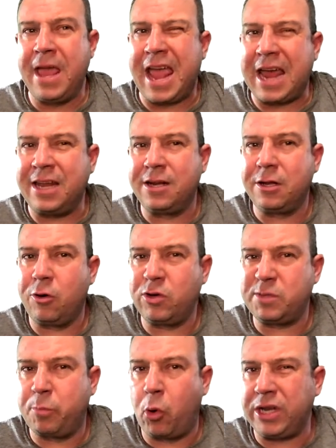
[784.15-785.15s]
and it'll always
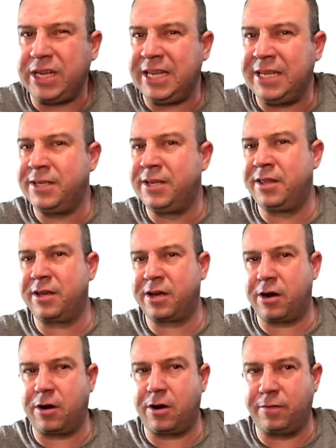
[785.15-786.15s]
point into the
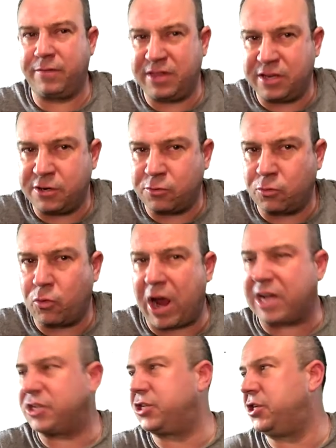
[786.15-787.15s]
curve in the
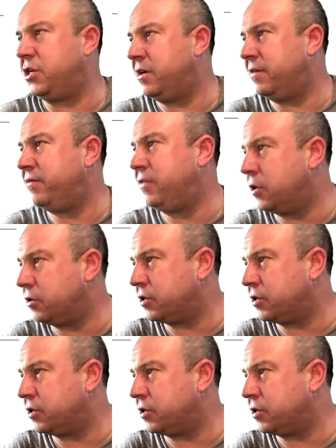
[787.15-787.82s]
direction of your